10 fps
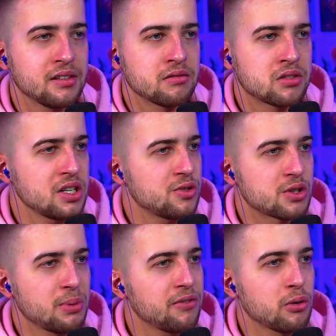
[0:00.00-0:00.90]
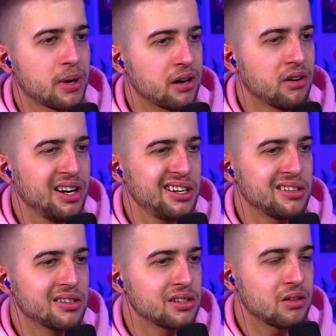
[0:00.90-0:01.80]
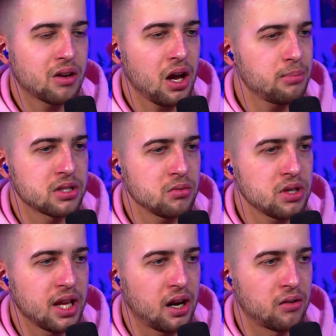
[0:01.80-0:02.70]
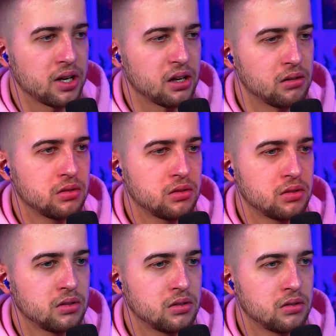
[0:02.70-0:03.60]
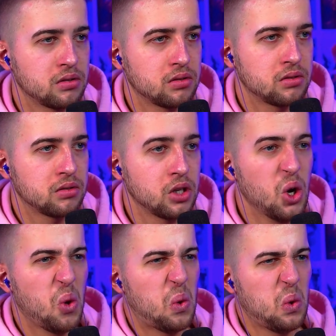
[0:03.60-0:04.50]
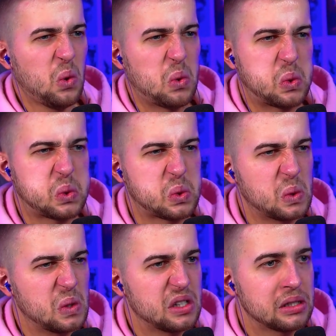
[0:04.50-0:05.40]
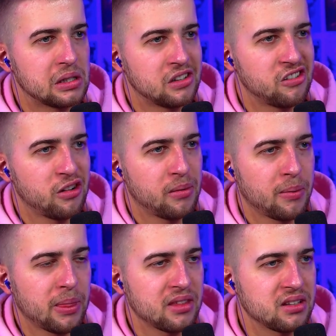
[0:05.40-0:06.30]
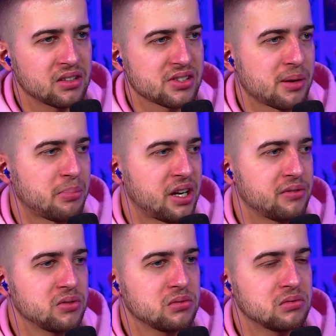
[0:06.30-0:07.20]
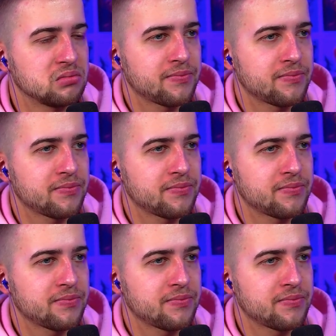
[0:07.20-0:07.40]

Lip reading: It's disrespectful, man, right? You can't be doing that out here. Oof. Looks like painful.